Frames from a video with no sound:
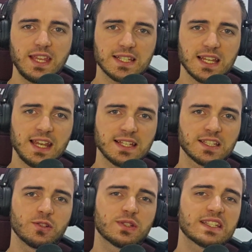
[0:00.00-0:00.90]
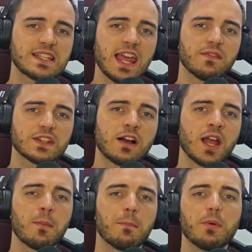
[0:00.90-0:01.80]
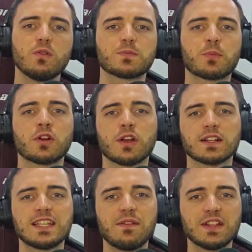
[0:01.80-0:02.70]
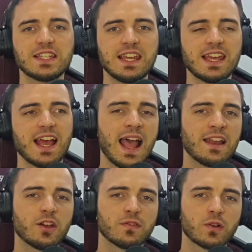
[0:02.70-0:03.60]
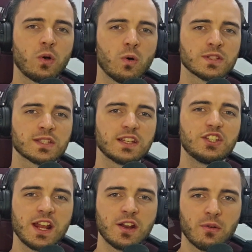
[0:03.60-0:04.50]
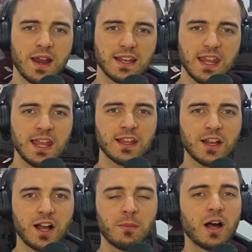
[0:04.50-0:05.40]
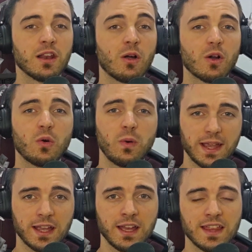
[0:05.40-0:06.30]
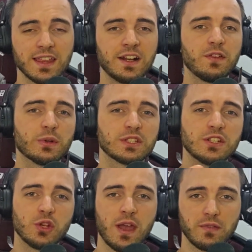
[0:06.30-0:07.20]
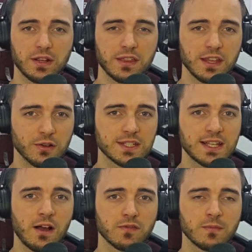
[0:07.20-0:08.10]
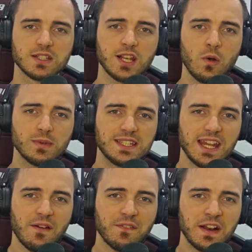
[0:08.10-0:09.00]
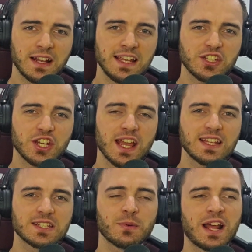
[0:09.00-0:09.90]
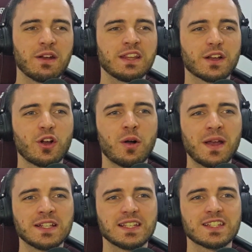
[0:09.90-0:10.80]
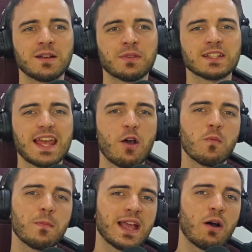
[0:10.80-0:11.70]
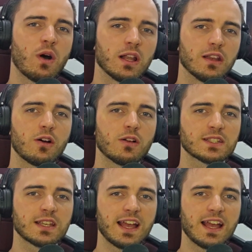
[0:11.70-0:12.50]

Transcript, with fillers: This is to save time, boost productivity, and of course, generate income a lot quicker than if you were to do everything yourself. So definitely check this one out in the comments. It's something that's helped me out a lot.